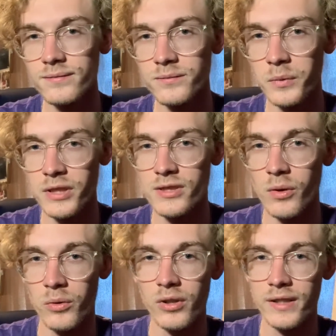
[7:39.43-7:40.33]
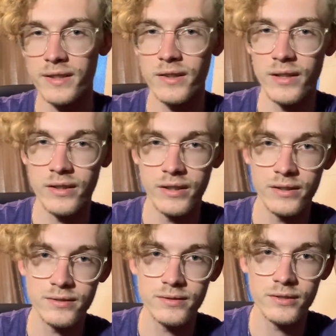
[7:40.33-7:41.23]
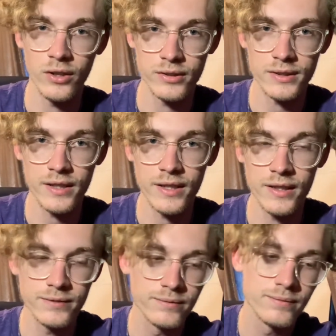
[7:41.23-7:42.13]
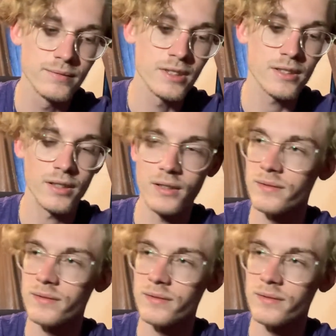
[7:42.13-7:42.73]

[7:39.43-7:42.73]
we just don't roll like that around here. You understand that? So